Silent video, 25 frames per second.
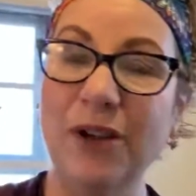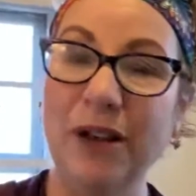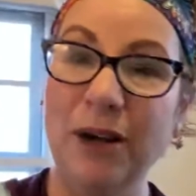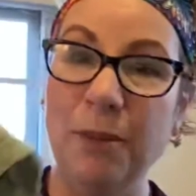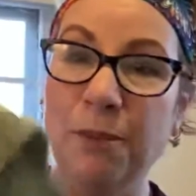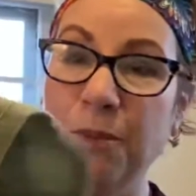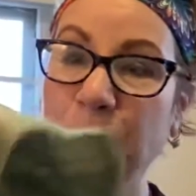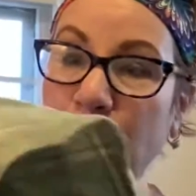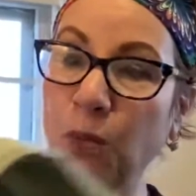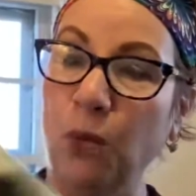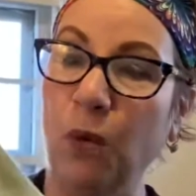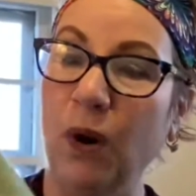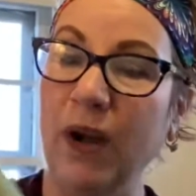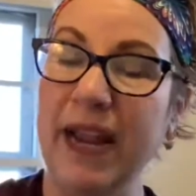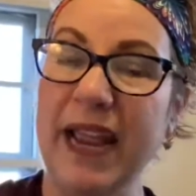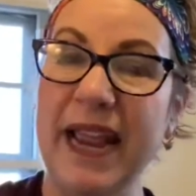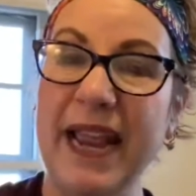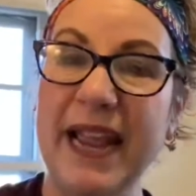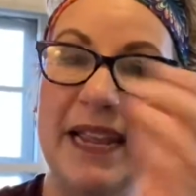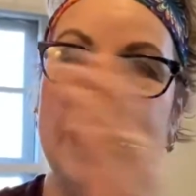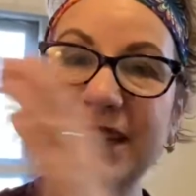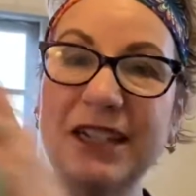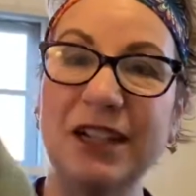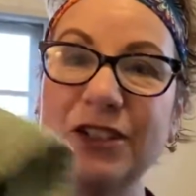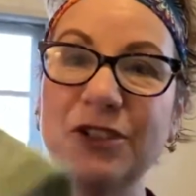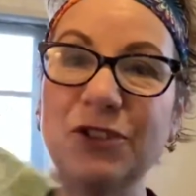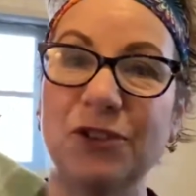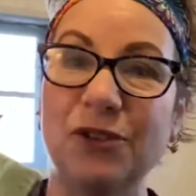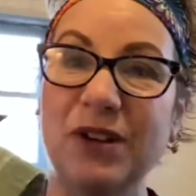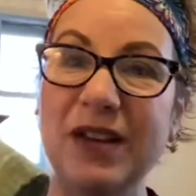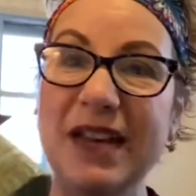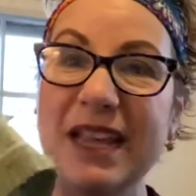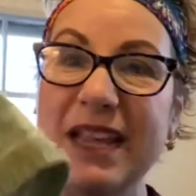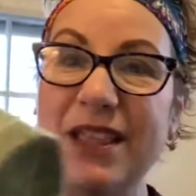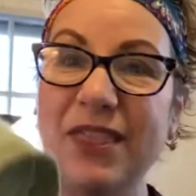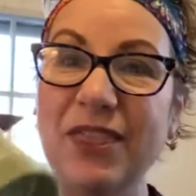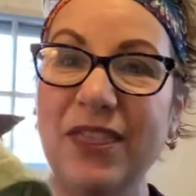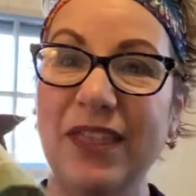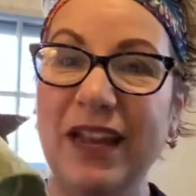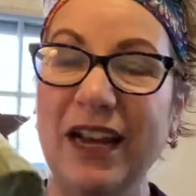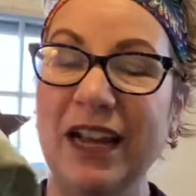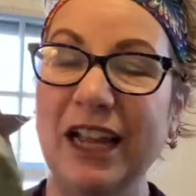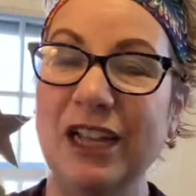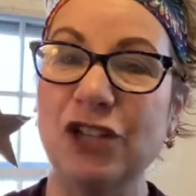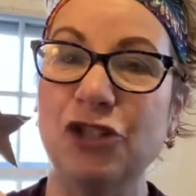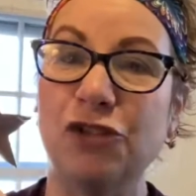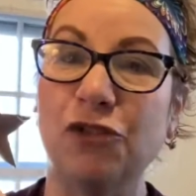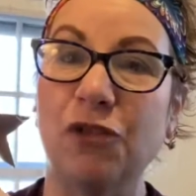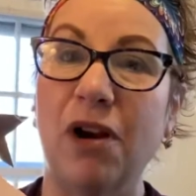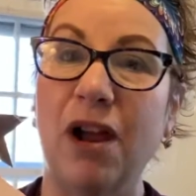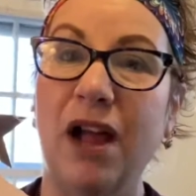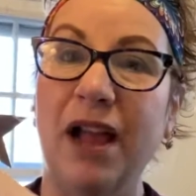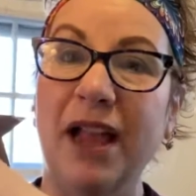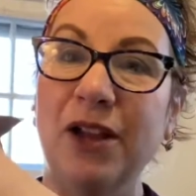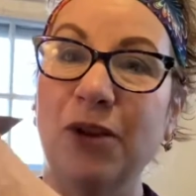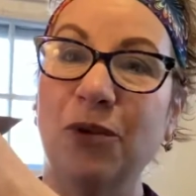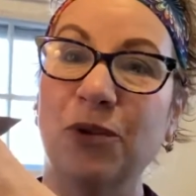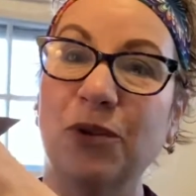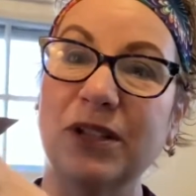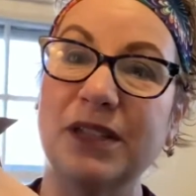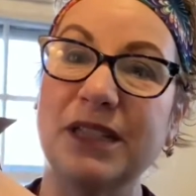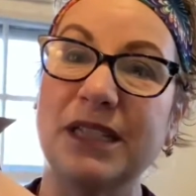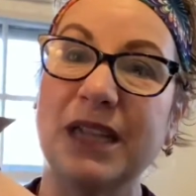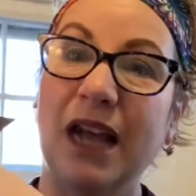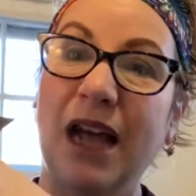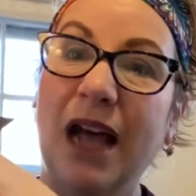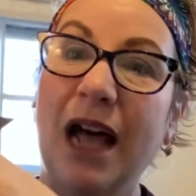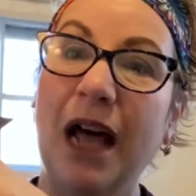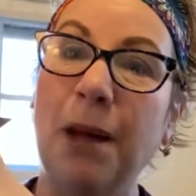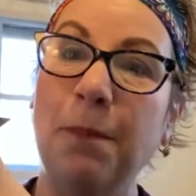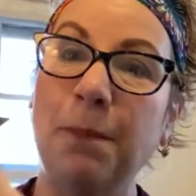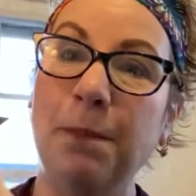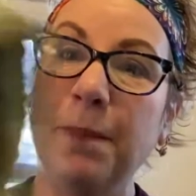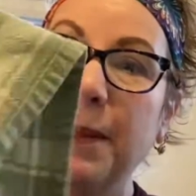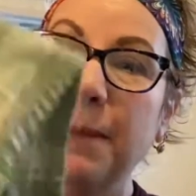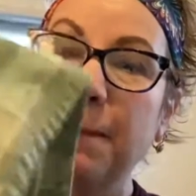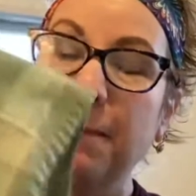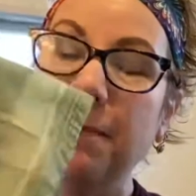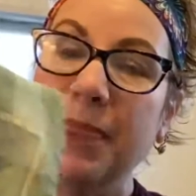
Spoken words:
I put one hand underneath, and I dry on top,